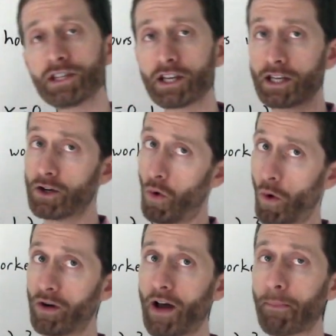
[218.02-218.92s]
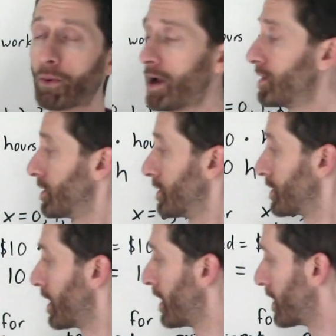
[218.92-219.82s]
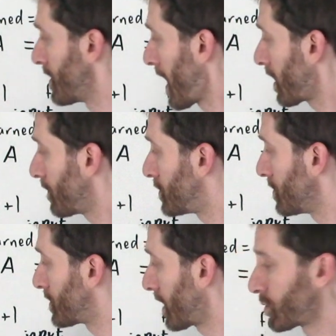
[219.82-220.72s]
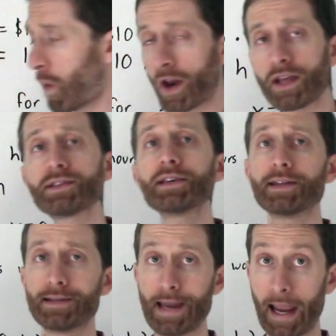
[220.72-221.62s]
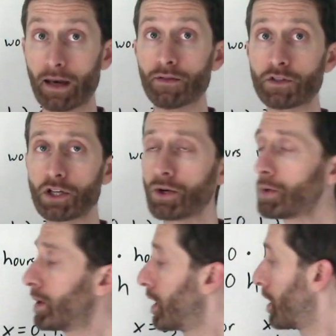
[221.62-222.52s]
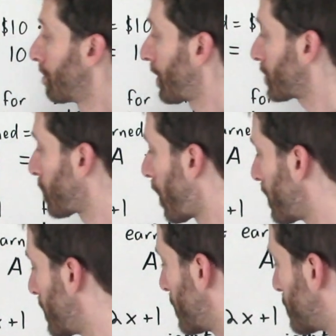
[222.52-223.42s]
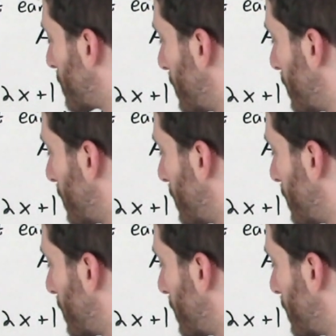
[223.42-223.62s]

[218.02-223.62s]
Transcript: the order of operations. Negative 2 times 1 is negative 2, plus 1 is